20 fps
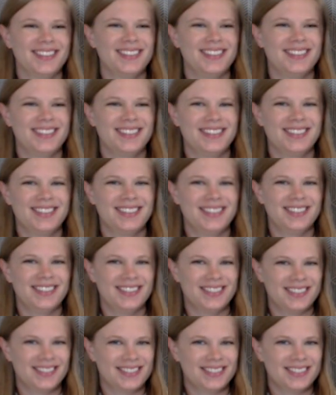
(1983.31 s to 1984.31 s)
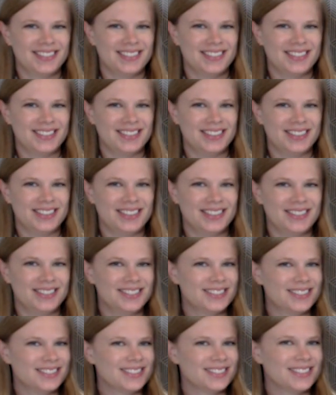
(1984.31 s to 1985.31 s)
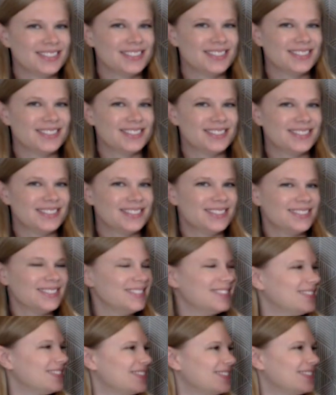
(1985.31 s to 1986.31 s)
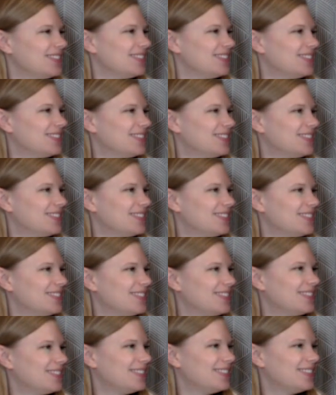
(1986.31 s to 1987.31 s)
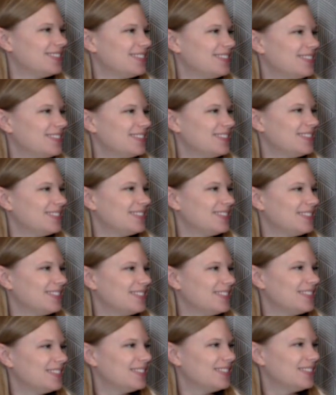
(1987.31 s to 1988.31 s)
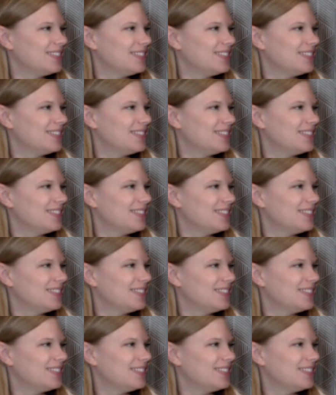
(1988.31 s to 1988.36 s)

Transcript: (silent)